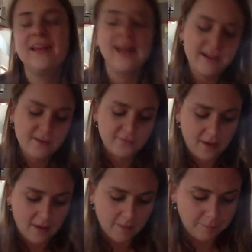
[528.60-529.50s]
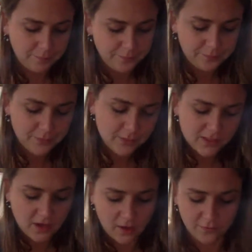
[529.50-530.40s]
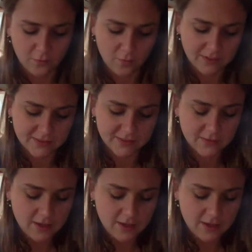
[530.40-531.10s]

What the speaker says: those tougher ones